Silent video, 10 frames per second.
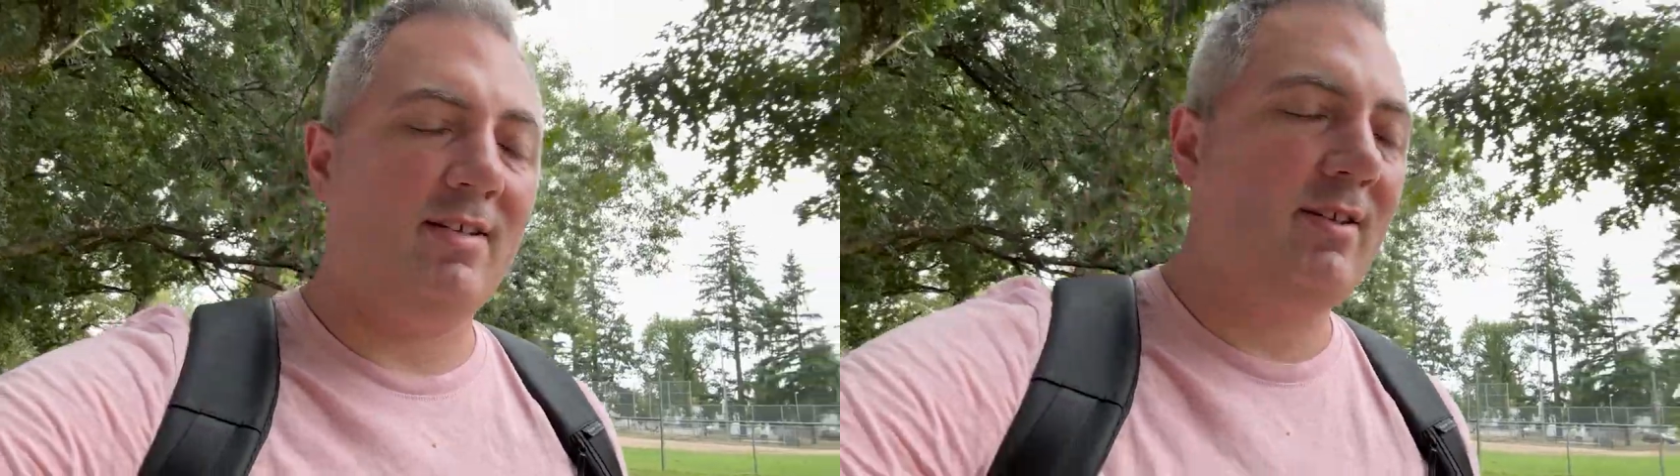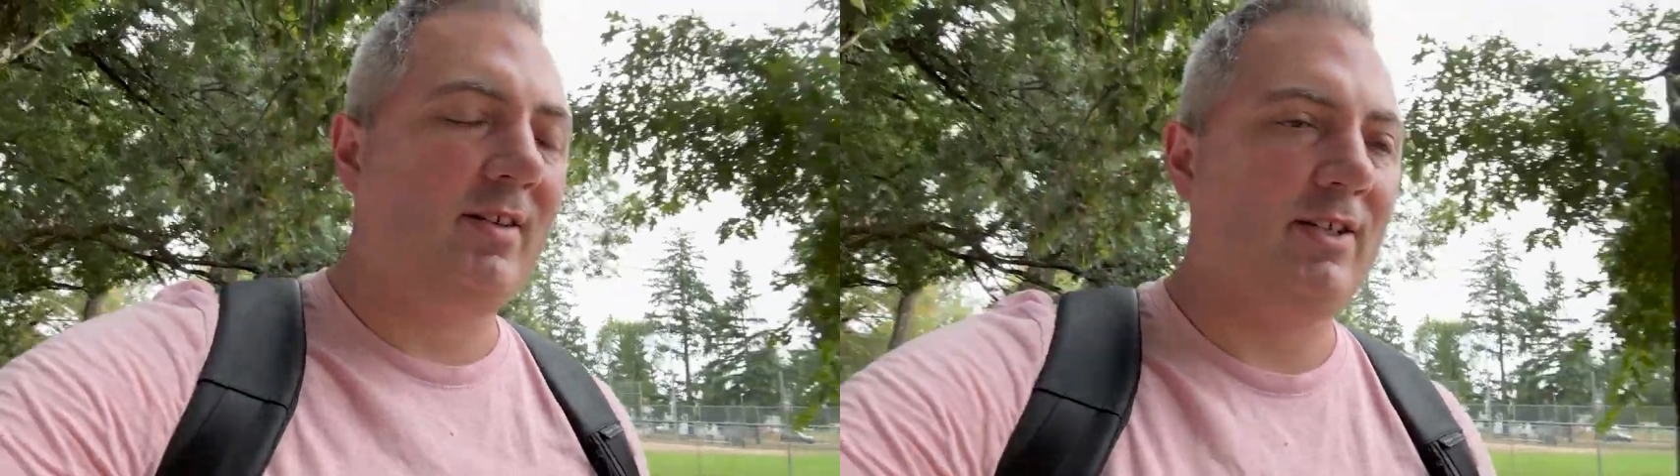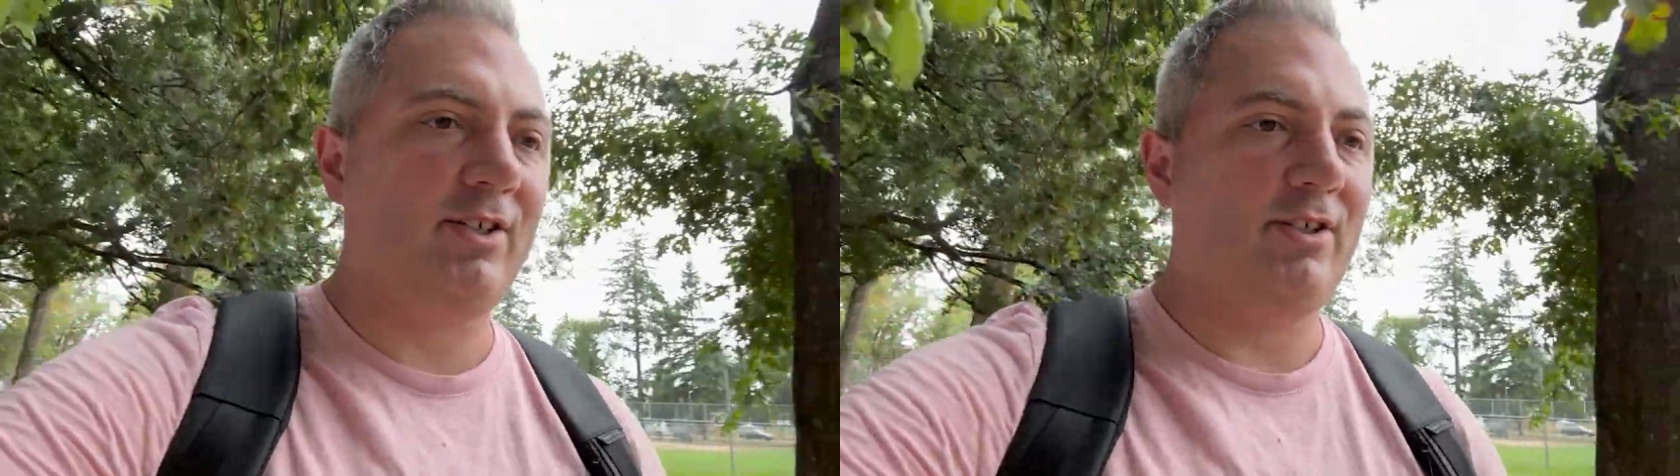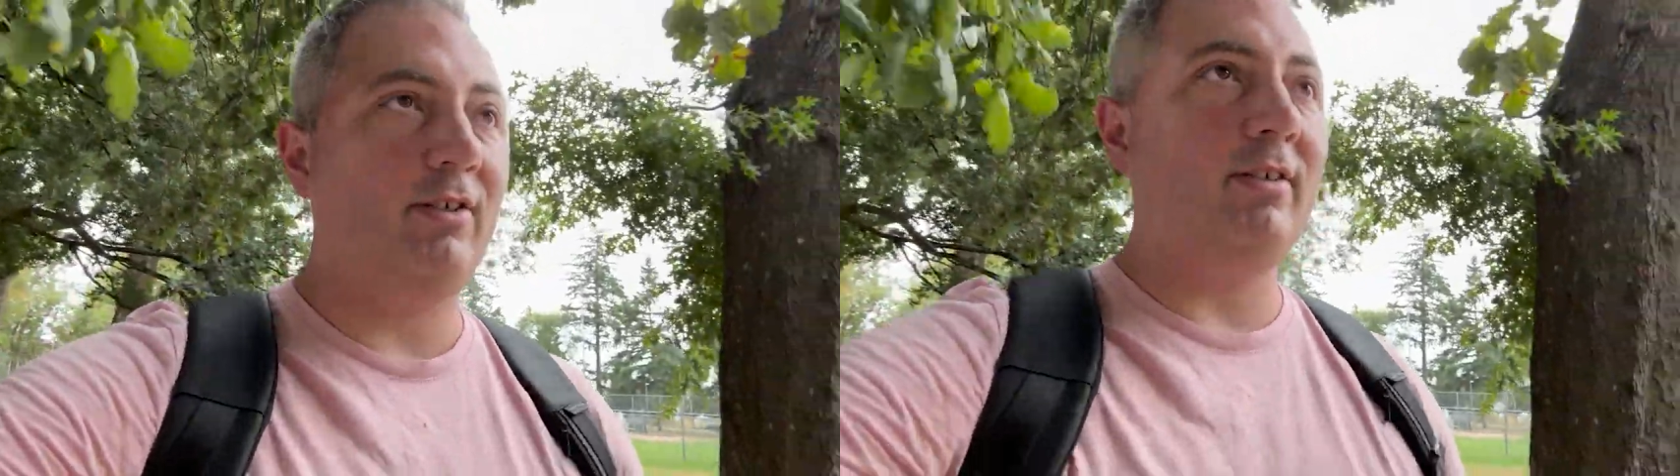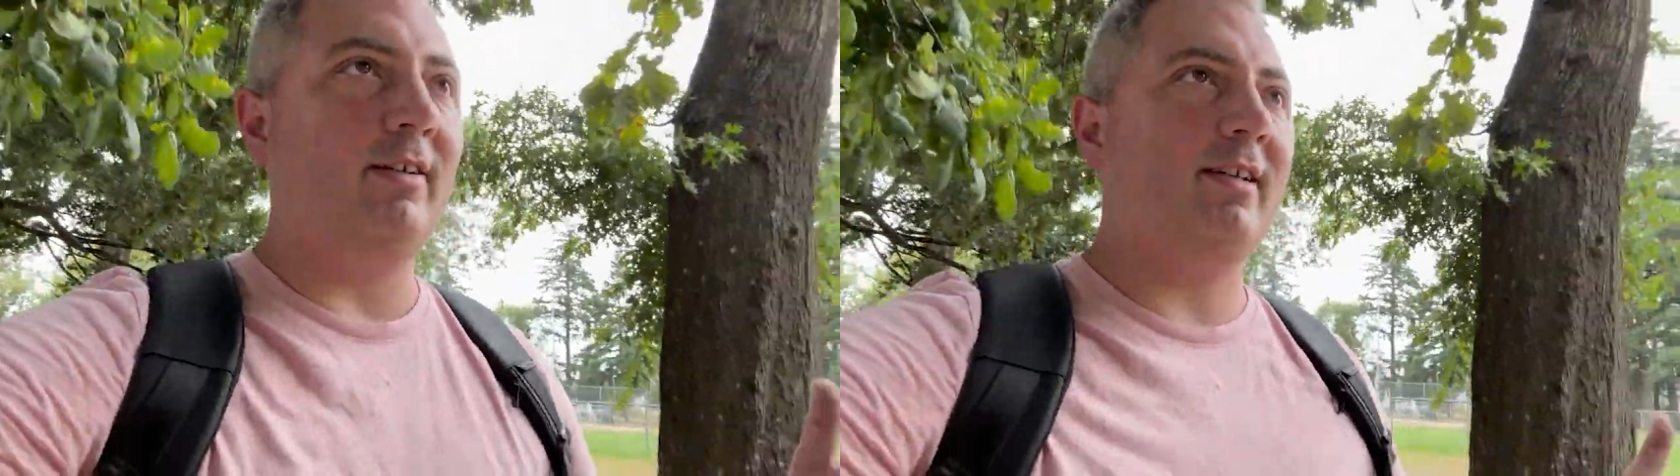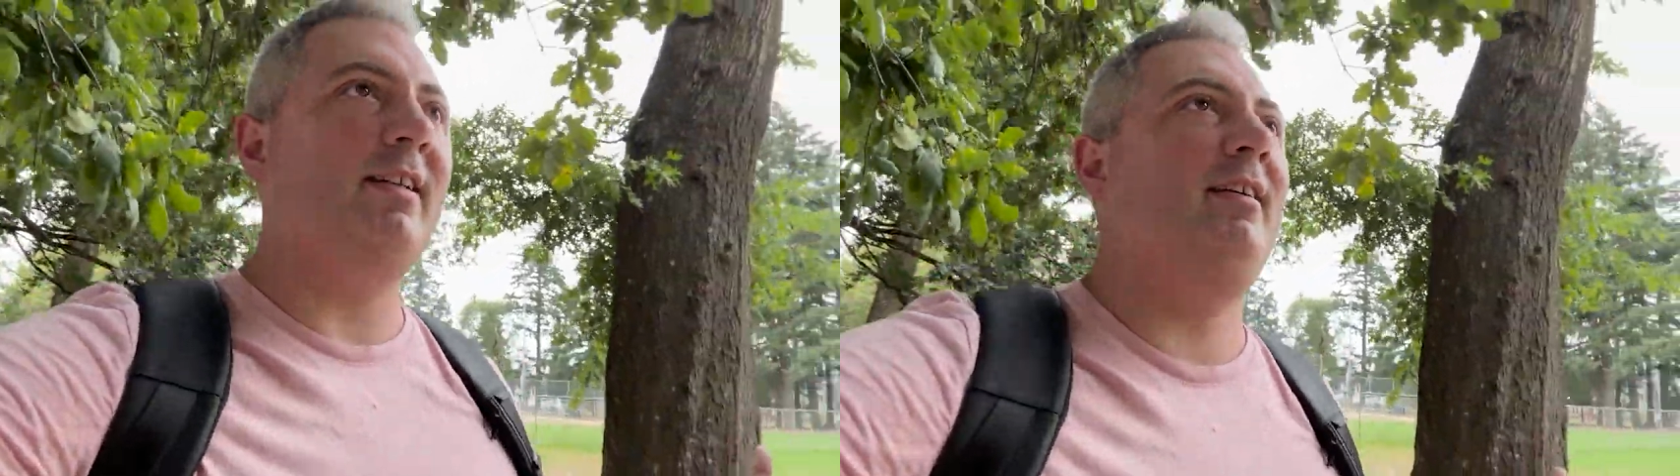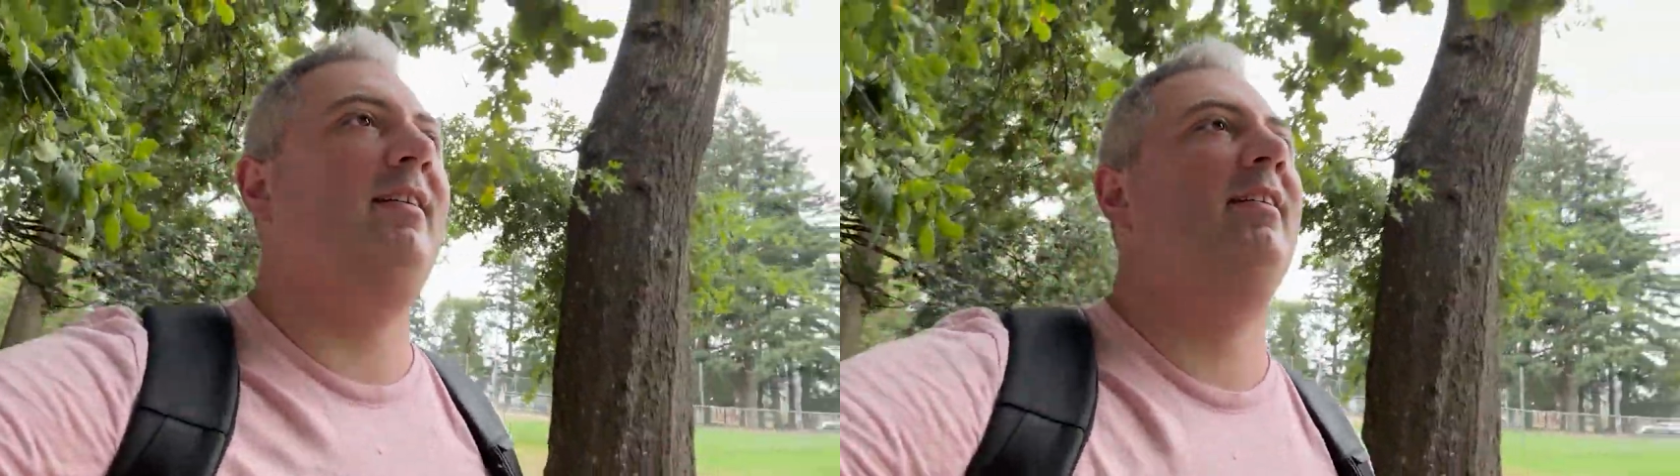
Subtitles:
So this should